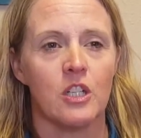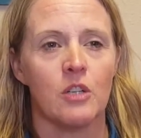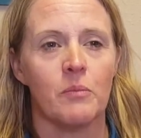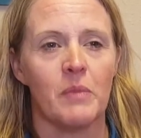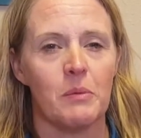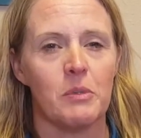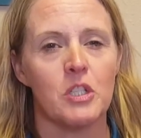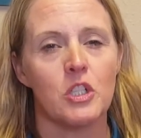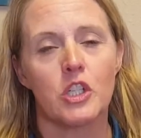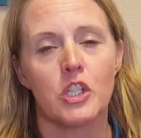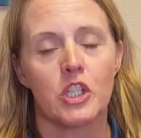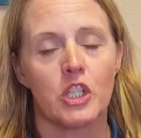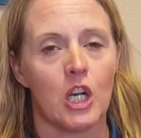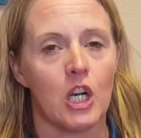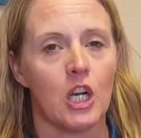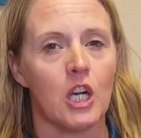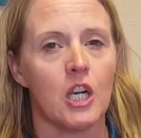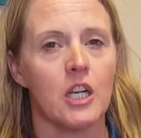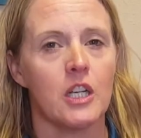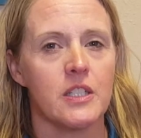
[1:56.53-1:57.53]
Maybe your
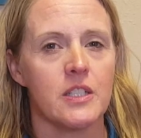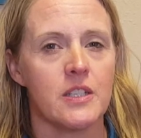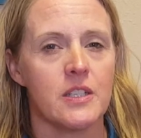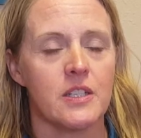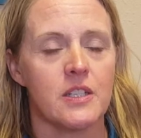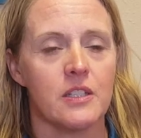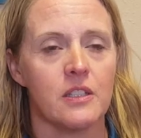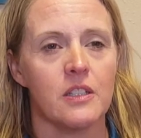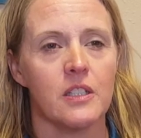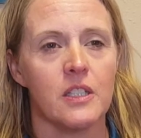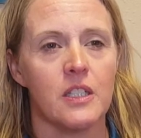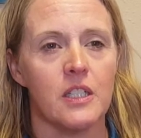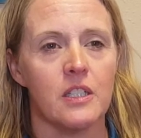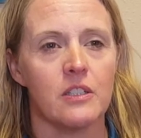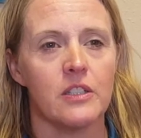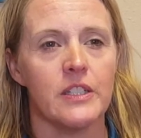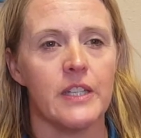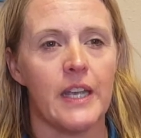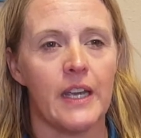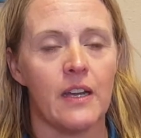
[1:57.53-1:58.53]
scar is still
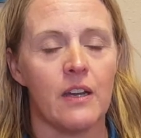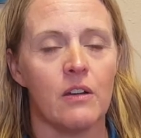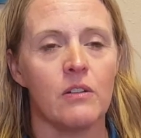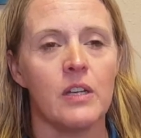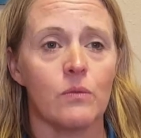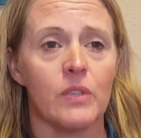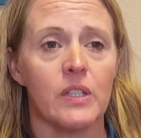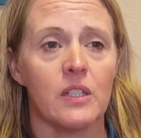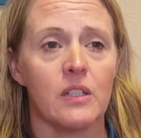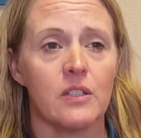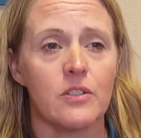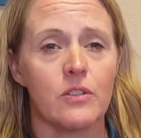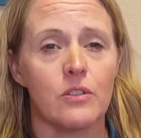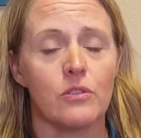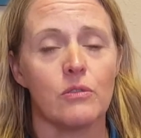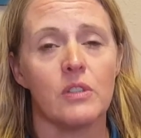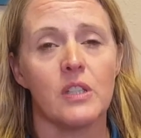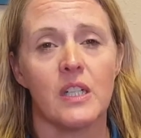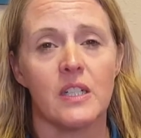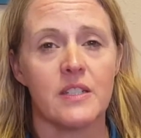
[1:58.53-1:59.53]
adhered down. We can also do
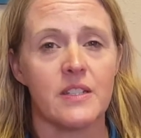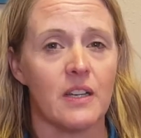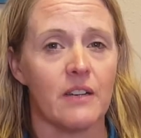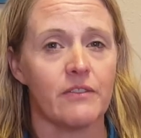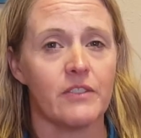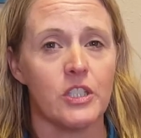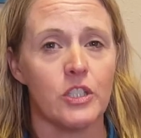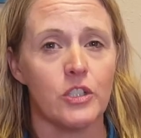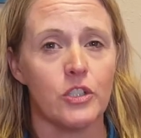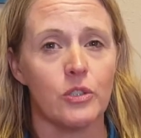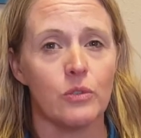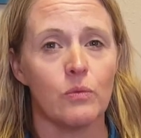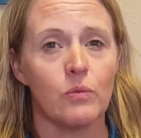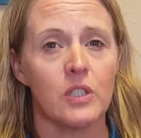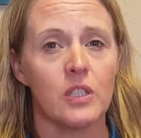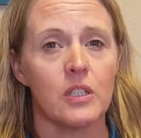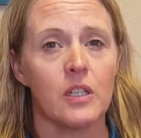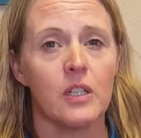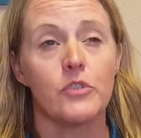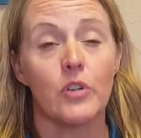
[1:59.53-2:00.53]
a lot of soft tissue
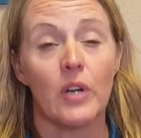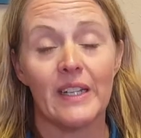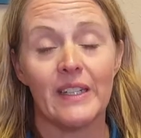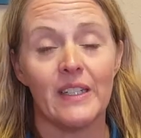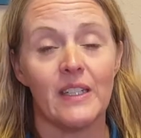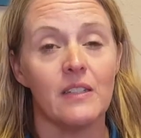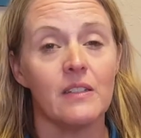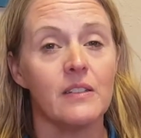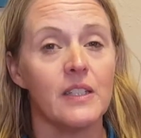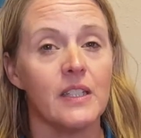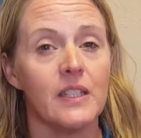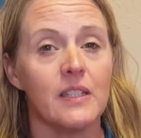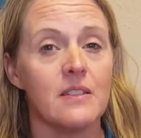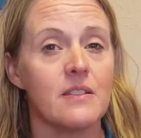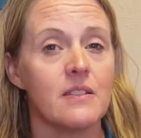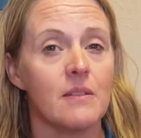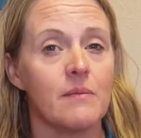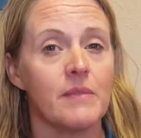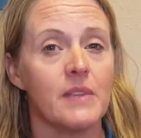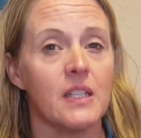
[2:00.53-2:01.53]
work. Dry needling is
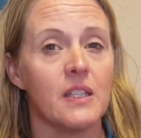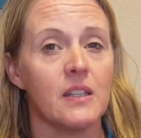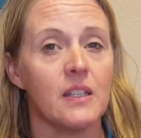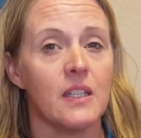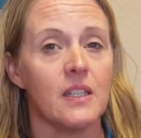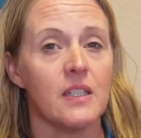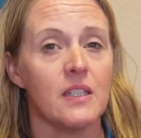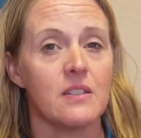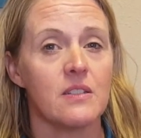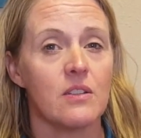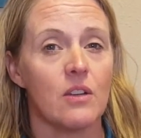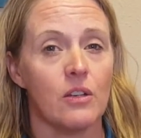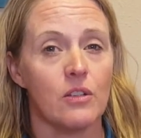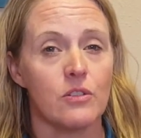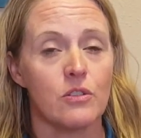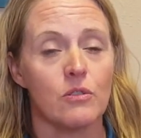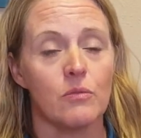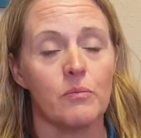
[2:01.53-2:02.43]
something that is also